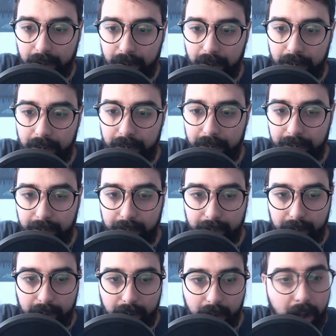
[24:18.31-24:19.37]
Uh,
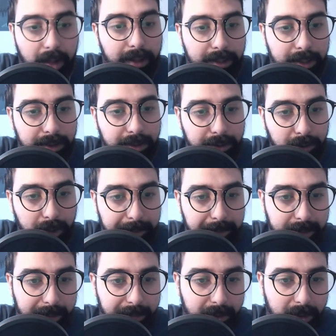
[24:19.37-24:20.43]
Holly says the stream
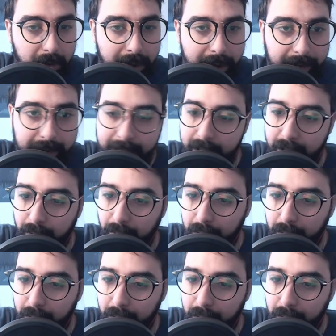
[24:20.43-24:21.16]
seems okay now.